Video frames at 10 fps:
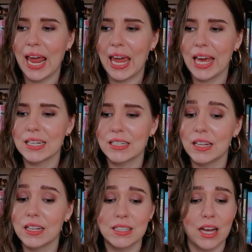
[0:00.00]
and
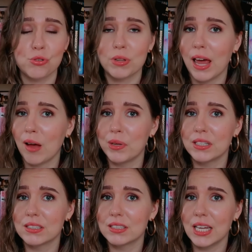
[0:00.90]
this actually
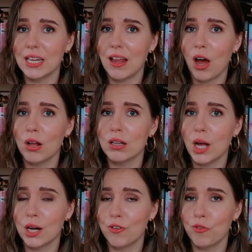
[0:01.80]
happens in a
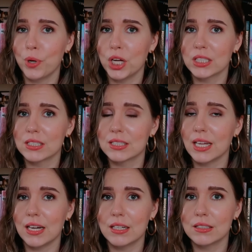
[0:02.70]
lot of books.
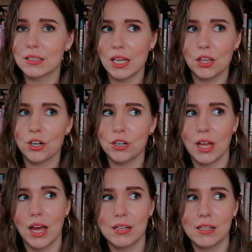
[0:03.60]
It is either
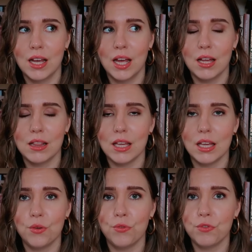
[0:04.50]
that
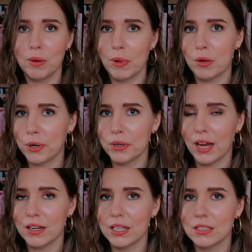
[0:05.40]
the female
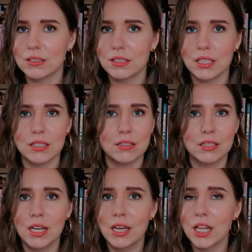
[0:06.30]
protagonist
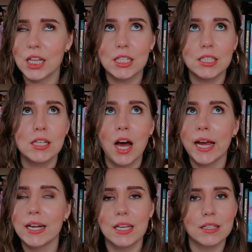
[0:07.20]
is the
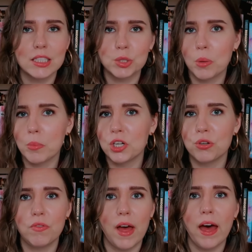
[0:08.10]
tiniest woman
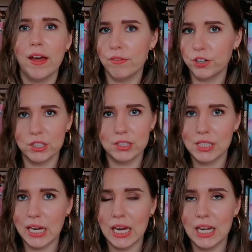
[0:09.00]
you've ever
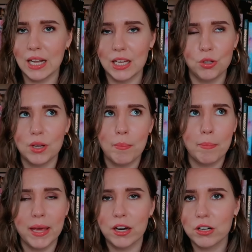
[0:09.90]
seen, like you can
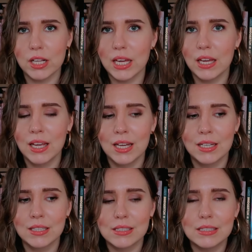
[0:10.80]
barely
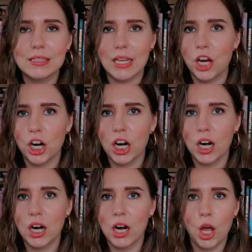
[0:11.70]
see
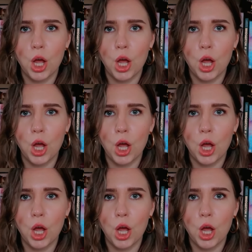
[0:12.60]
her